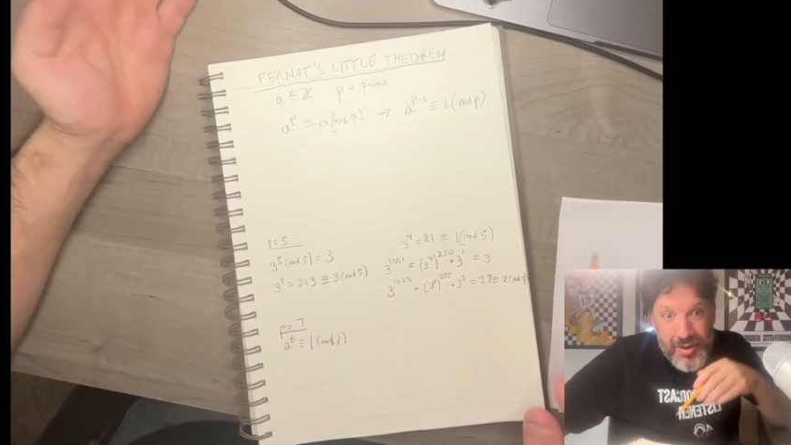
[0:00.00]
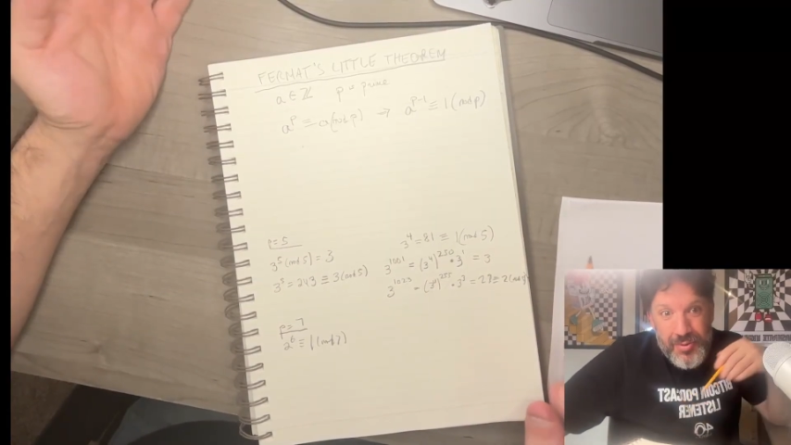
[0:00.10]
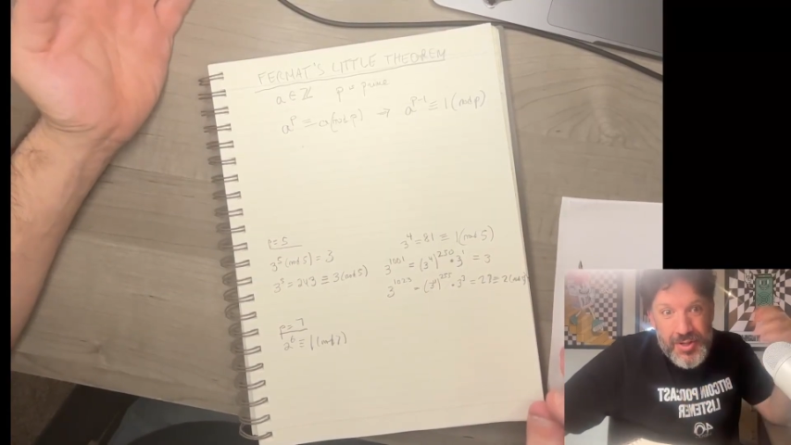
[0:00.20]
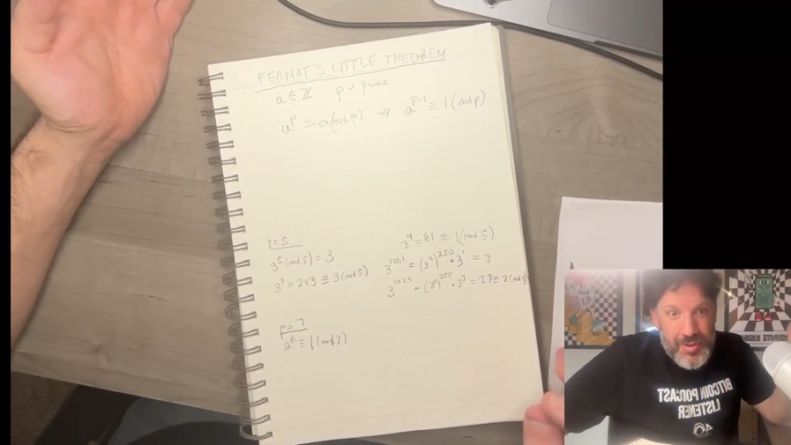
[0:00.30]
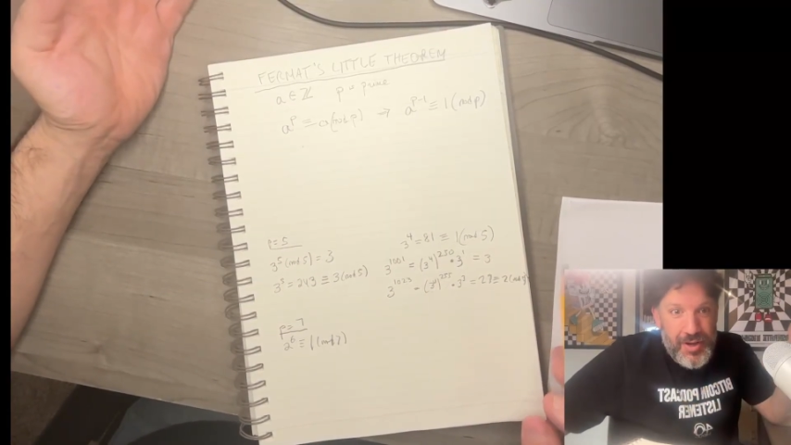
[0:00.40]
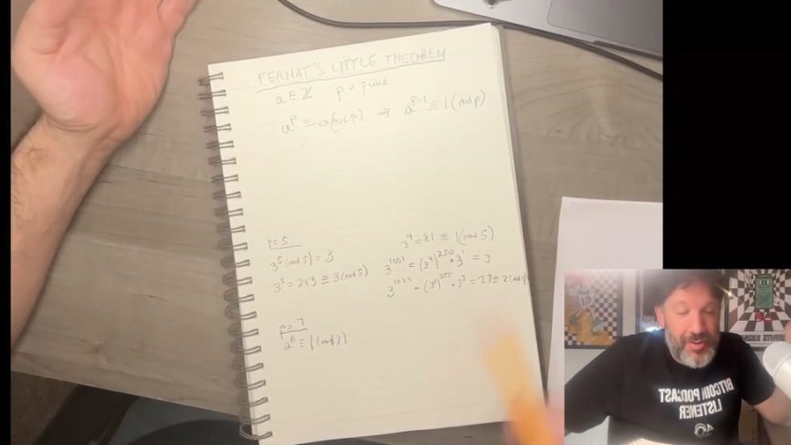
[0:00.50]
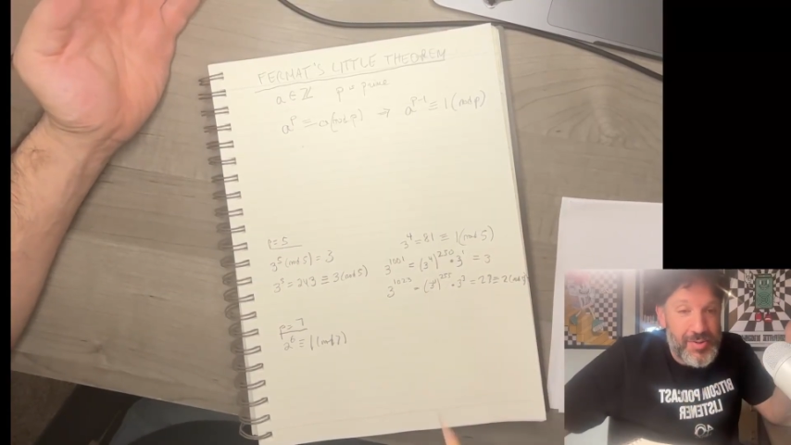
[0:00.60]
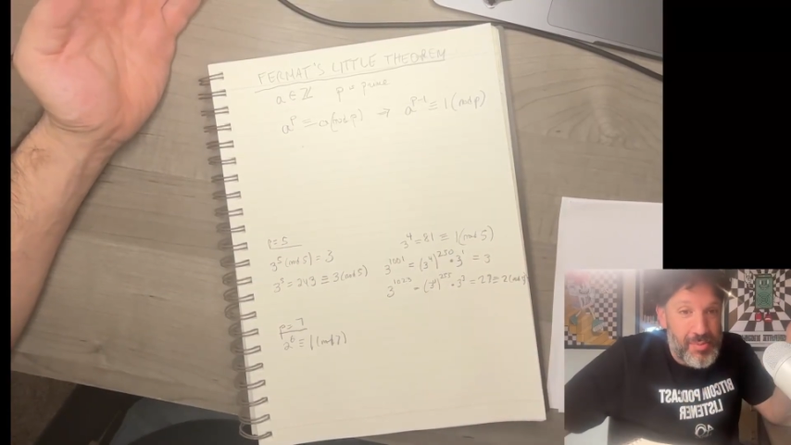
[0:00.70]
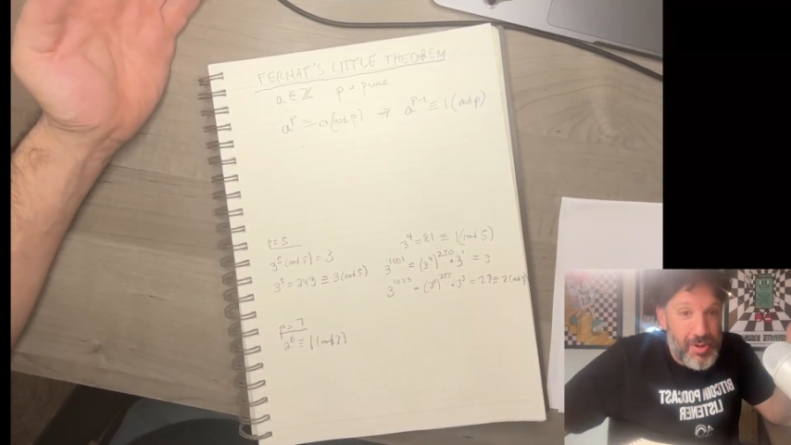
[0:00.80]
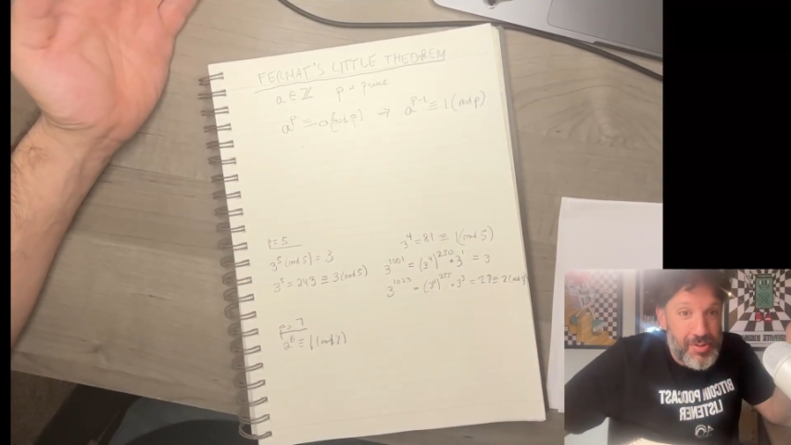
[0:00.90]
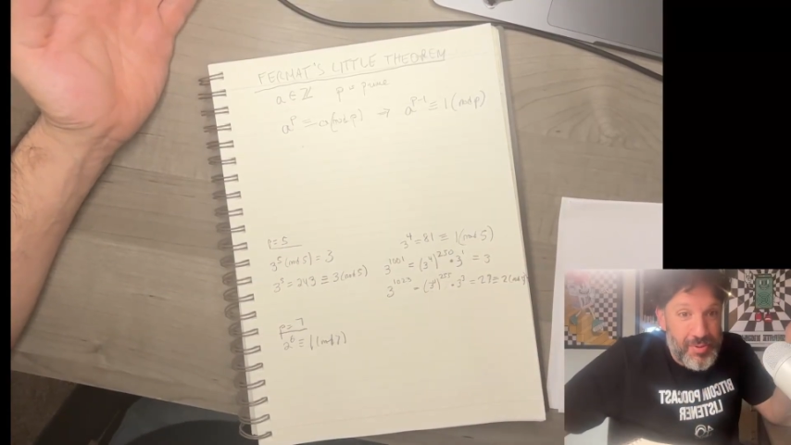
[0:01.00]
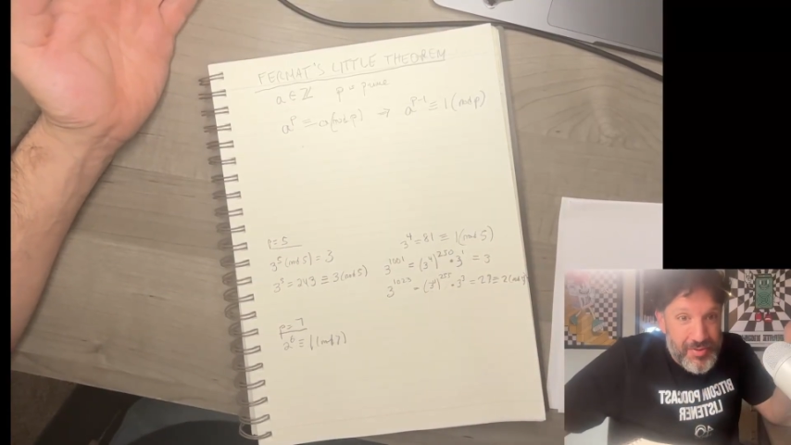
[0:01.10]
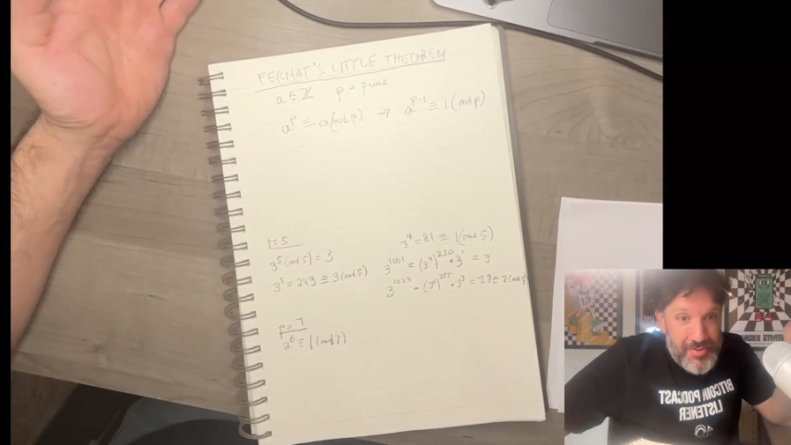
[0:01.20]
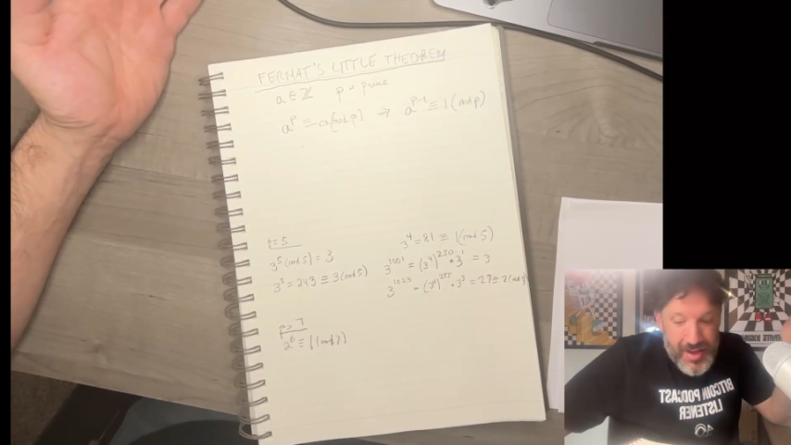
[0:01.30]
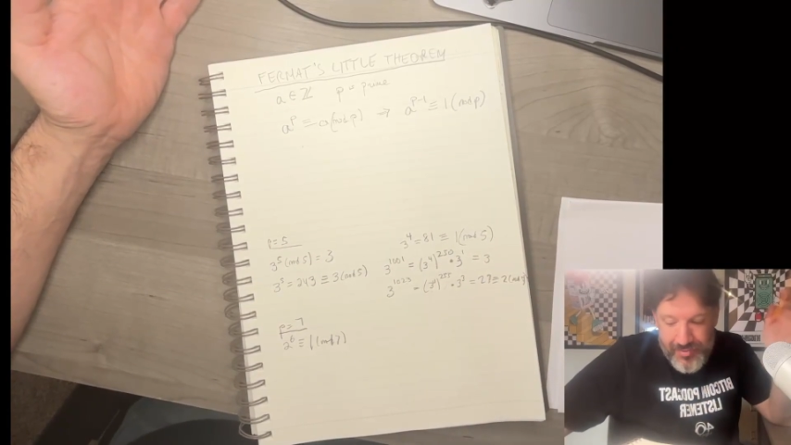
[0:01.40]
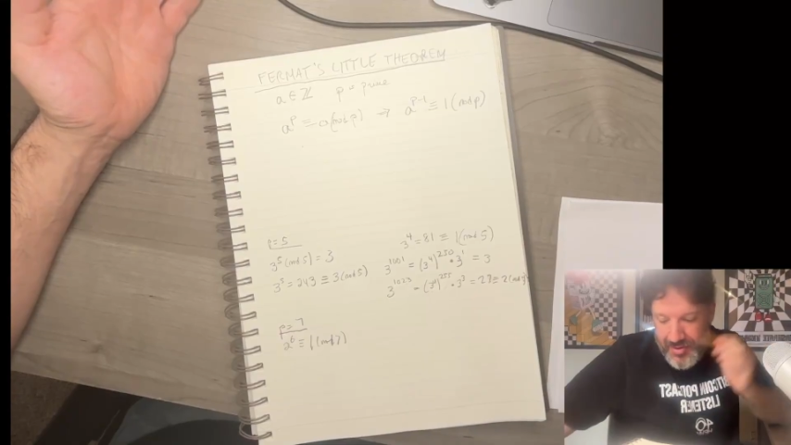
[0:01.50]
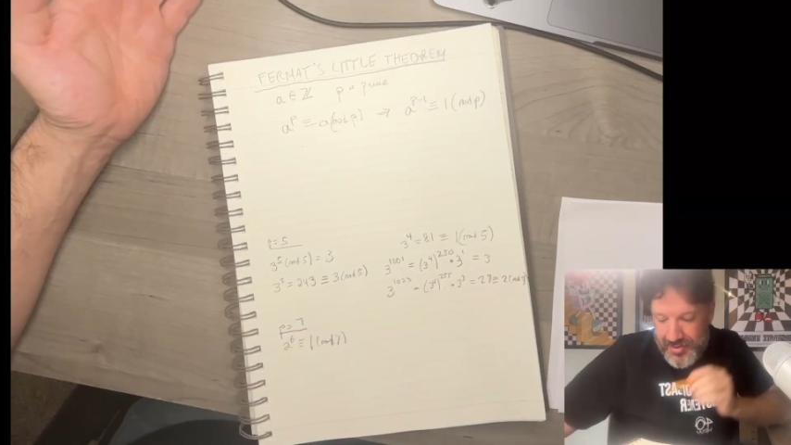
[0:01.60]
which we know is a multiple of 7.